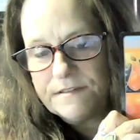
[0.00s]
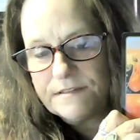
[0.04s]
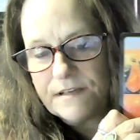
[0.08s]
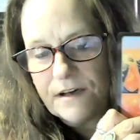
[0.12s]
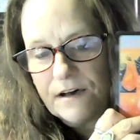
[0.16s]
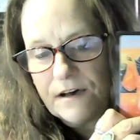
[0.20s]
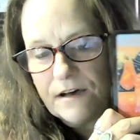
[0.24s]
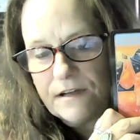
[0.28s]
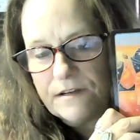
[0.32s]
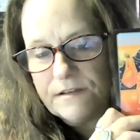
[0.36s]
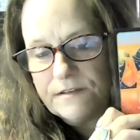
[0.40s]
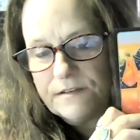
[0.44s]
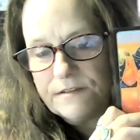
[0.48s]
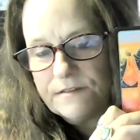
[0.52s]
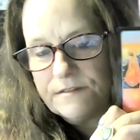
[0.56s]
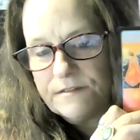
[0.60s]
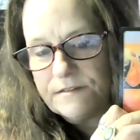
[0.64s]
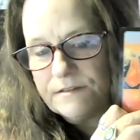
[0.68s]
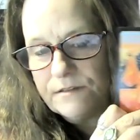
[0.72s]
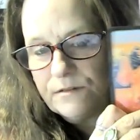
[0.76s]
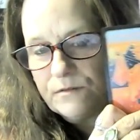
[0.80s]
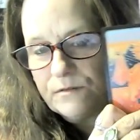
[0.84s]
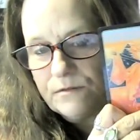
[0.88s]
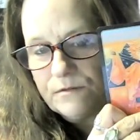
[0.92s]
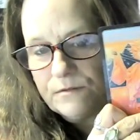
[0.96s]
He's got
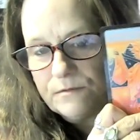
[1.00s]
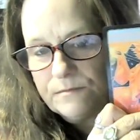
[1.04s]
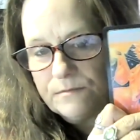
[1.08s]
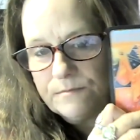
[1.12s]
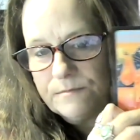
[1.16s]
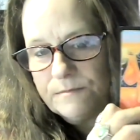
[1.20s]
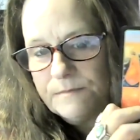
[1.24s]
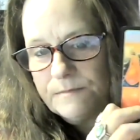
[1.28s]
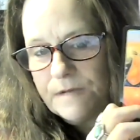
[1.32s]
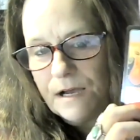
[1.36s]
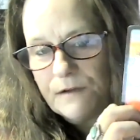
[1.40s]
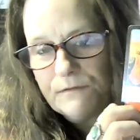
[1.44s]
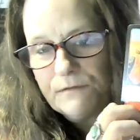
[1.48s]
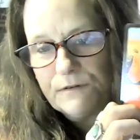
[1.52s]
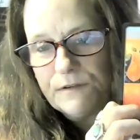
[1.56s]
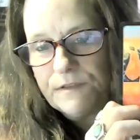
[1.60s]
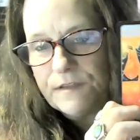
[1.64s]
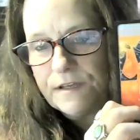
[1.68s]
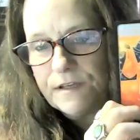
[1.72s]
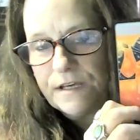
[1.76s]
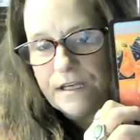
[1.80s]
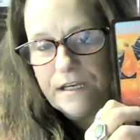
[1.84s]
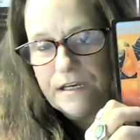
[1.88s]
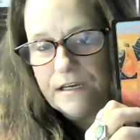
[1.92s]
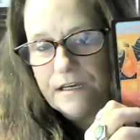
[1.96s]
his little
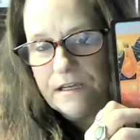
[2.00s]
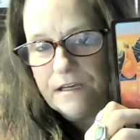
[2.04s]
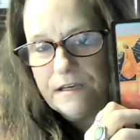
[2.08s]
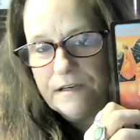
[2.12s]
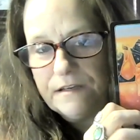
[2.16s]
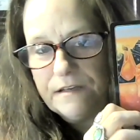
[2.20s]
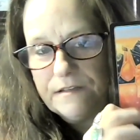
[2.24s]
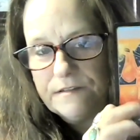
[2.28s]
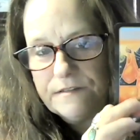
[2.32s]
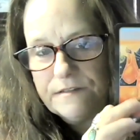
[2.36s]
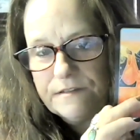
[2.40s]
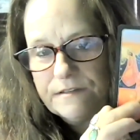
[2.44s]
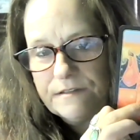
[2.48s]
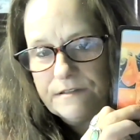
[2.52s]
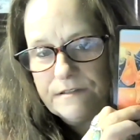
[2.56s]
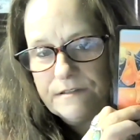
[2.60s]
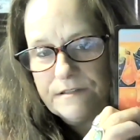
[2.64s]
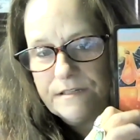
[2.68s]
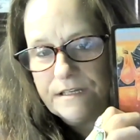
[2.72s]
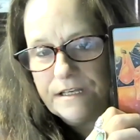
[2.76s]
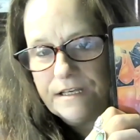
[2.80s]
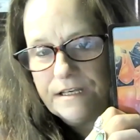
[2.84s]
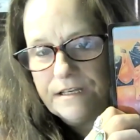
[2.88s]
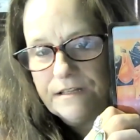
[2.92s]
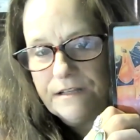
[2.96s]
everything he needs,
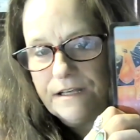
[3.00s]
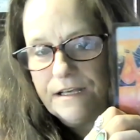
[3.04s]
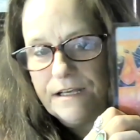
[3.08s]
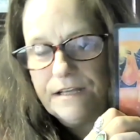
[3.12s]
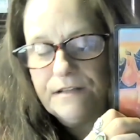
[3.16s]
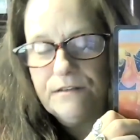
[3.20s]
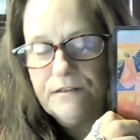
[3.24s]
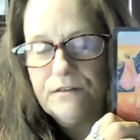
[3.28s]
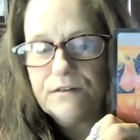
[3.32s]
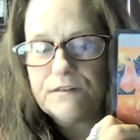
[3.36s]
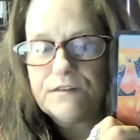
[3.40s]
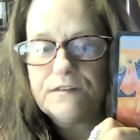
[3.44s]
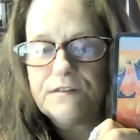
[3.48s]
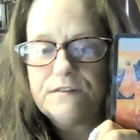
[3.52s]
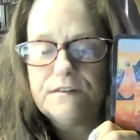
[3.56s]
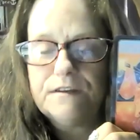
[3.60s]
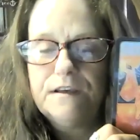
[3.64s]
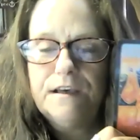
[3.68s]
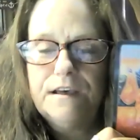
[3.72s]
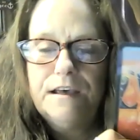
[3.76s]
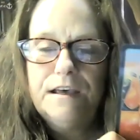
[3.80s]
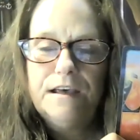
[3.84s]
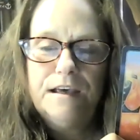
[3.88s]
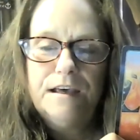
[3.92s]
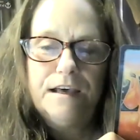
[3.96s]
and he he
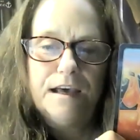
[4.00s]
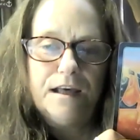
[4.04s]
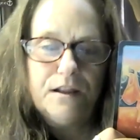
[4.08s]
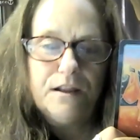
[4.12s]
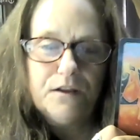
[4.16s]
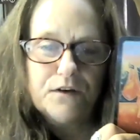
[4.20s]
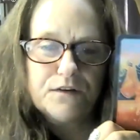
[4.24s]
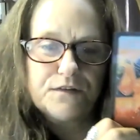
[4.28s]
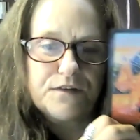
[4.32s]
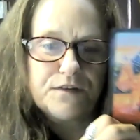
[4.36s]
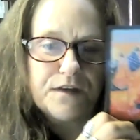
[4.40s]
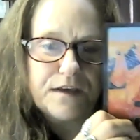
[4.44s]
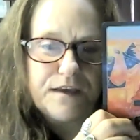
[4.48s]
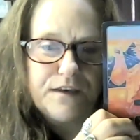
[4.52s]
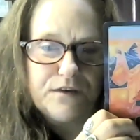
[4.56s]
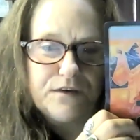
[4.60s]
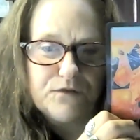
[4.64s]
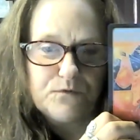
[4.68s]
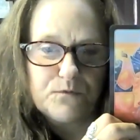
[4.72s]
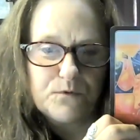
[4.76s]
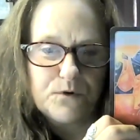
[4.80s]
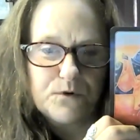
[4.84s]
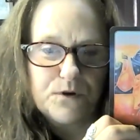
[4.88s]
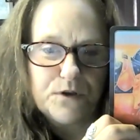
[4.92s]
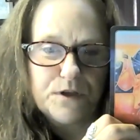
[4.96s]
looks he looks
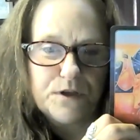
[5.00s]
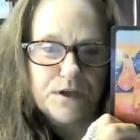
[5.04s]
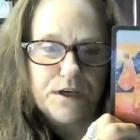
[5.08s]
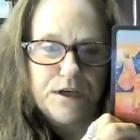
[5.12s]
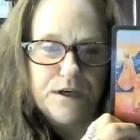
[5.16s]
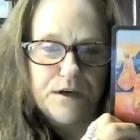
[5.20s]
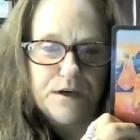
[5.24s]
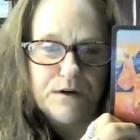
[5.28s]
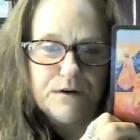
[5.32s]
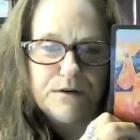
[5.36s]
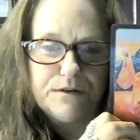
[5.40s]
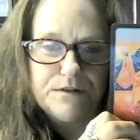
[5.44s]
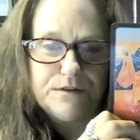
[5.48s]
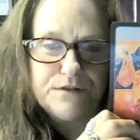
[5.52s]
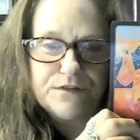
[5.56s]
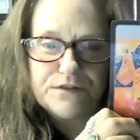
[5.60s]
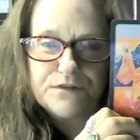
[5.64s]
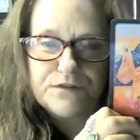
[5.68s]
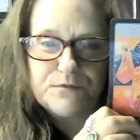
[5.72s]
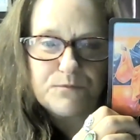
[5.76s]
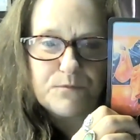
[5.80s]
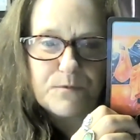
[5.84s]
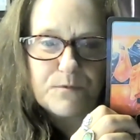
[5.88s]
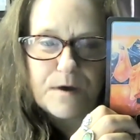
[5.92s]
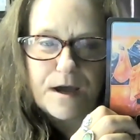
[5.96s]
like he's really
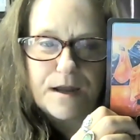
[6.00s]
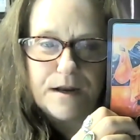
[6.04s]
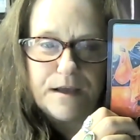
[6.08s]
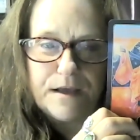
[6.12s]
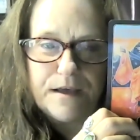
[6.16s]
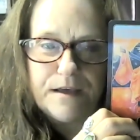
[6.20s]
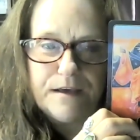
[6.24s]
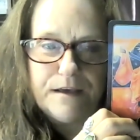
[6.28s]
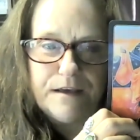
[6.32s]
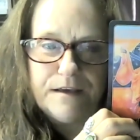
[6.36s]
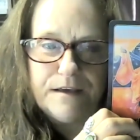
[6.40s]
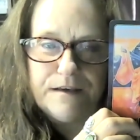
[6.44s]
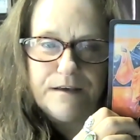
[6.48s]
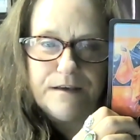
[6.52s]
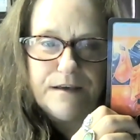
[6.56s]
just ready.